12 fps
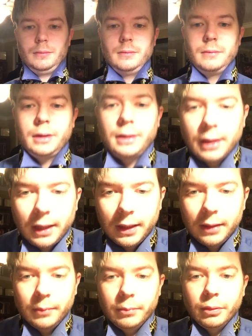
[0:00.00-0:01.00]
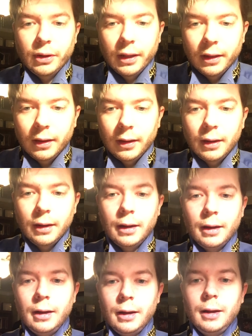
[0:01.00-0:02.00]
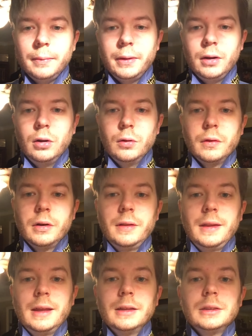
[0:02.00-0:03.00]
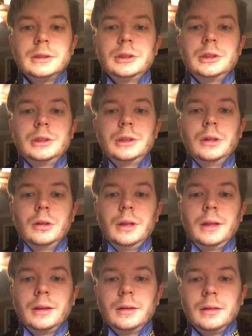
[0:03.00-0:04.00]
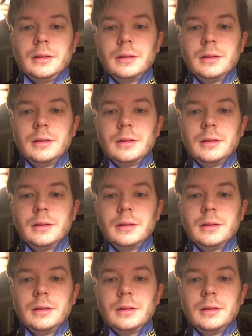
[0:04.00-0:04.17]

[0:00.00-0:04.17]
my tie, bring it up and over in that shielding